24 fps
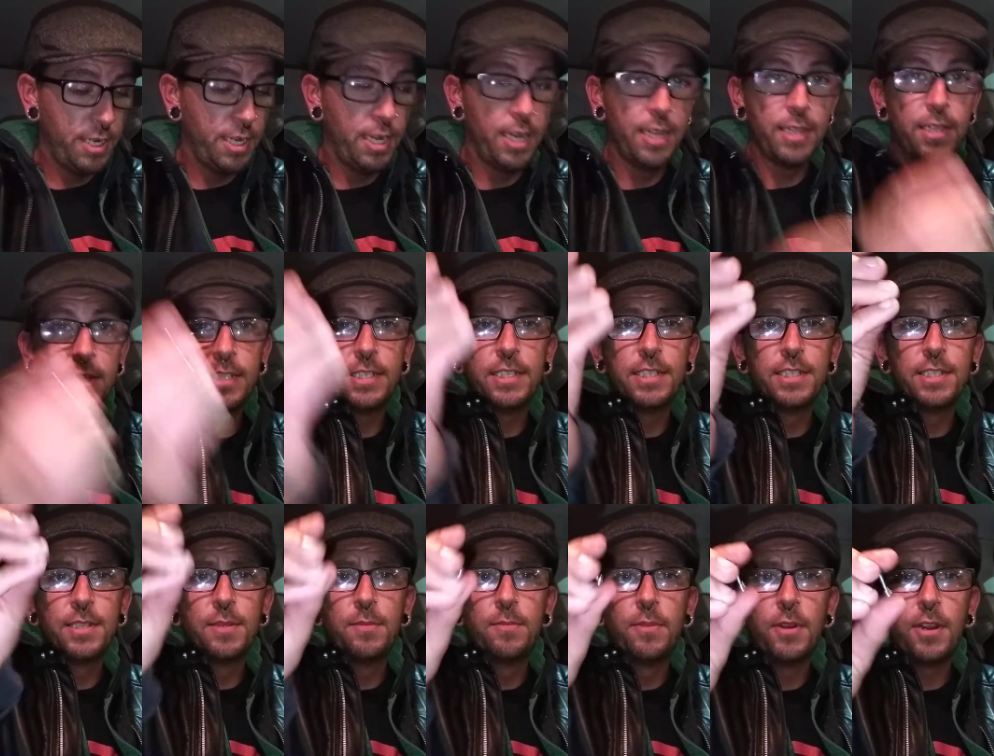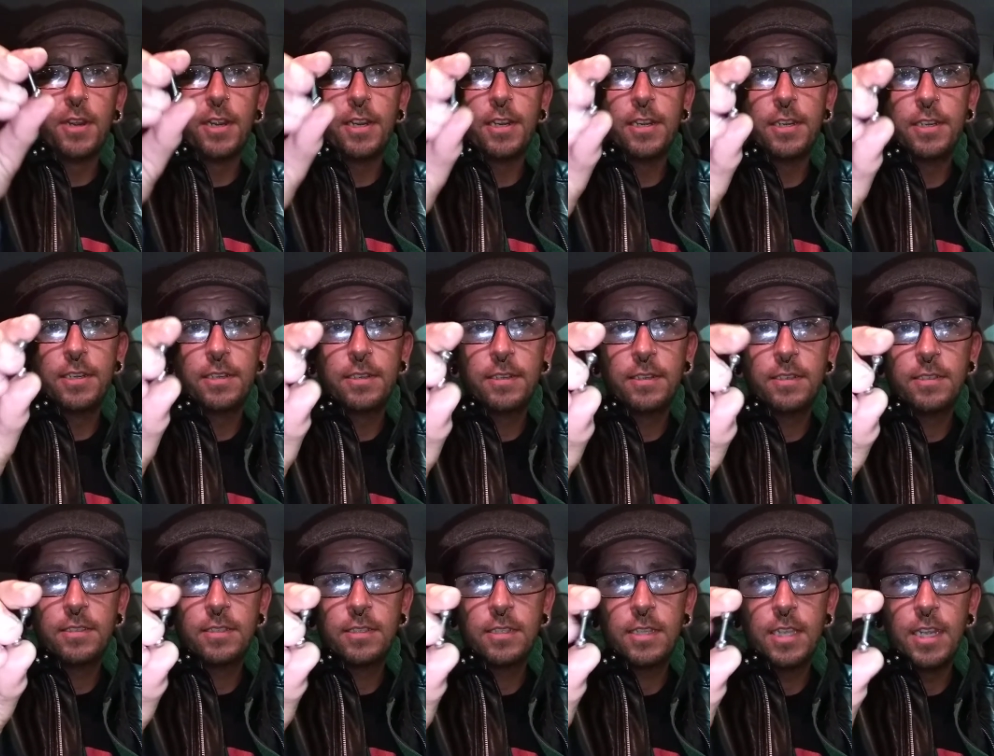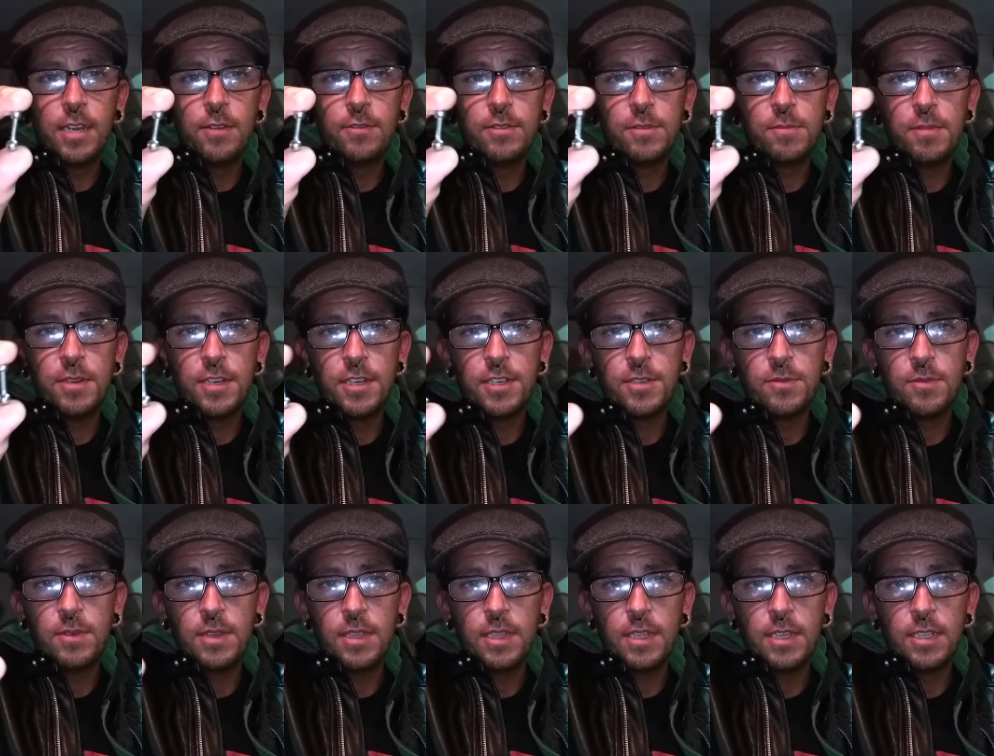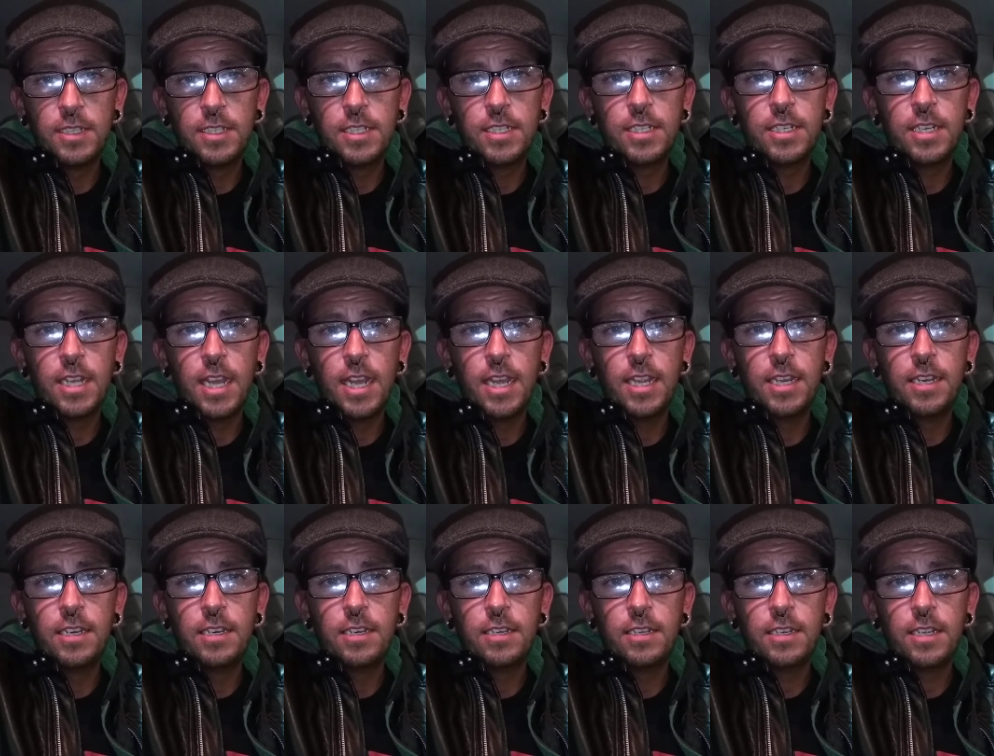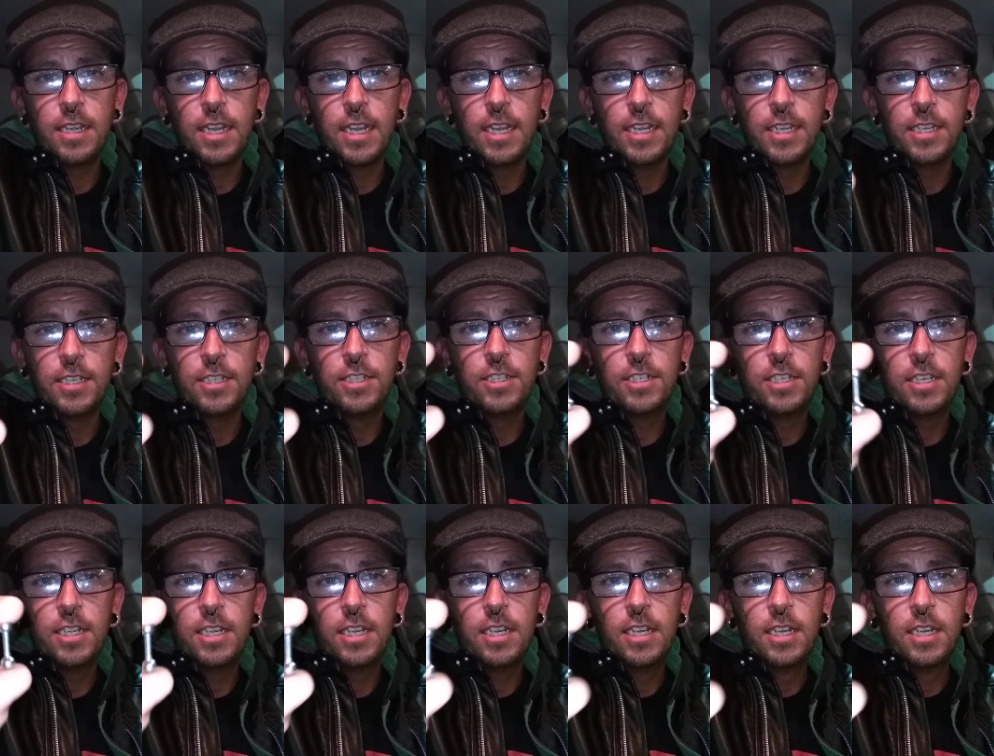Uh, this is the bar that it was pierced with. It's 10 gauge,